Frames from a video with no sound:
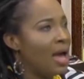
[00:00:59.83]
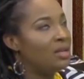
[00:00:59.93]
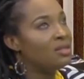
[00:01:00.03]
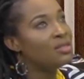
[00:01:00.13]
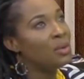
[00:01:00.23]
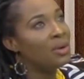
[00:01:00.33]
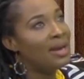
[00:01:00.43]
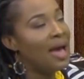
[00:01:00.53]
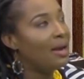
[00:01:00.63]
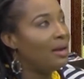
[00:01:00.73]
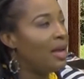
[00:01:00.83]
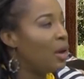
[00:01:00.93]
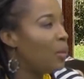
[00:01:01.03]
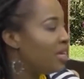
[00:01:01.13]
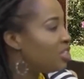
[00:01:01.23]
And so that
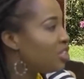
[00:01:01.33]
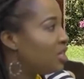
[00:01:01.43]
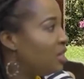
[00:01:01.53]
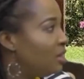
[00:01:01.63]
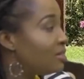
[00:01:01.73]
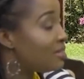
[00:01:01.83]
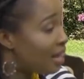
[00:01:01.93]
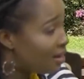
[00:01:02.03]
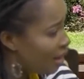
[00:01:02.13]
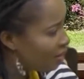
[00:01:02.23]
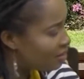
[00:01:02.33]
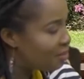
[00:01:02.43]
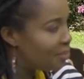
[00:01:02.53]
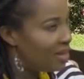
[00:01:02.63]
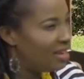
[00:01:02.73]
day when she said that
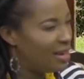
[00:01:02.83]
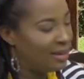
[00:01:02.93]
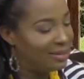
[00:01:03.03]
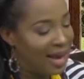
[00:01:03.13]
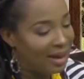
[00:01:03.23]
to me, it